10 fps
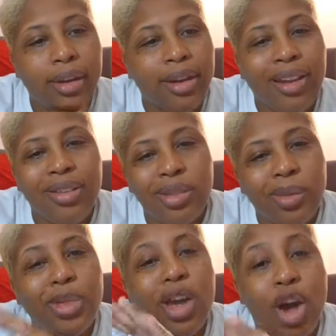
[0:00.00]
and I know
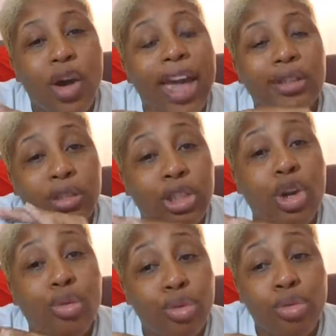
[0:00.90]
some of y'all actually
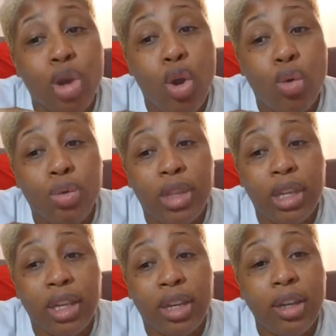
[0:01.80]
go through the whole
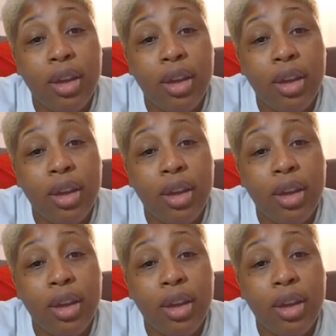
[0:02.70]
thing,